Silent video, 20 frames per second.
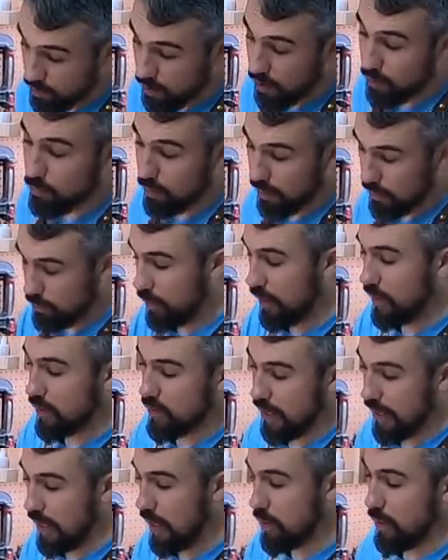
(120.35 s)
done by
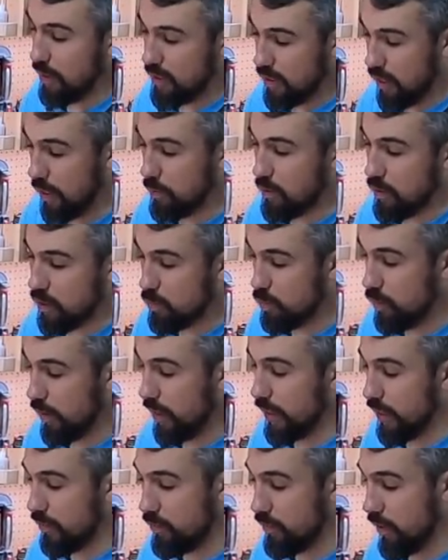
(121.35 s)
make, taking my time and
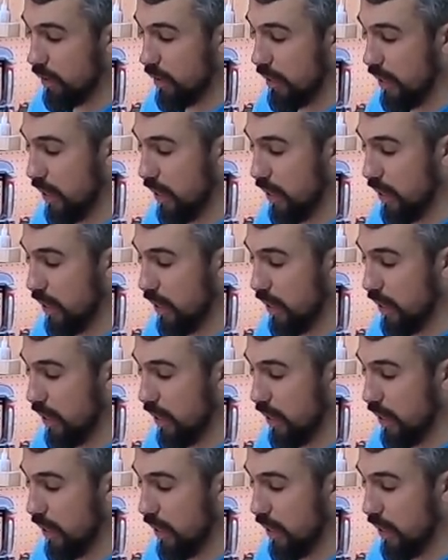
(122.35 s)
spraying it very